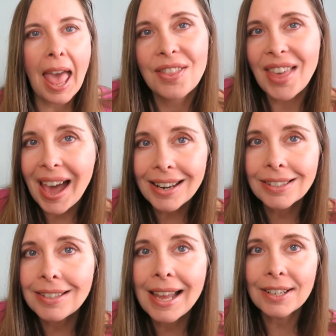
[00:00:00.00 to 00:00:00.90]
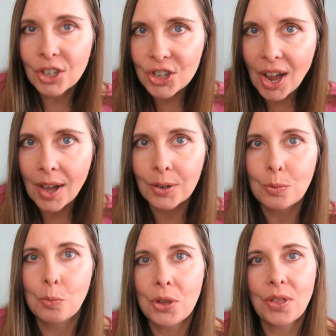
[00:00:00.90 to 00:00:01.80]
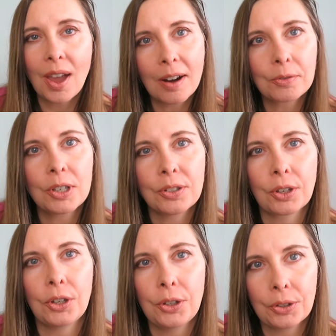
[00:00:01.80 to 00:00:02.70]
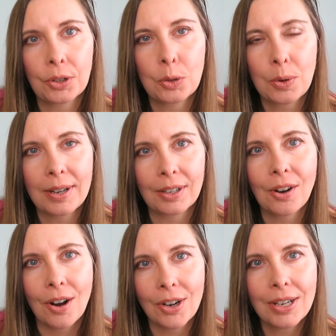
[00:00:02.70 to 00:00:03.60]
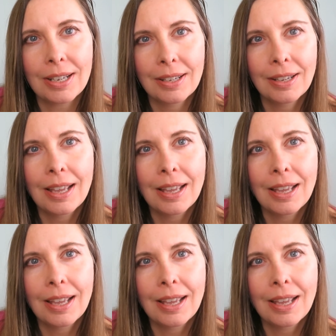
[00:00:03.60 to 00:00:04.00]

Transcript: That is not done with every secured credit card.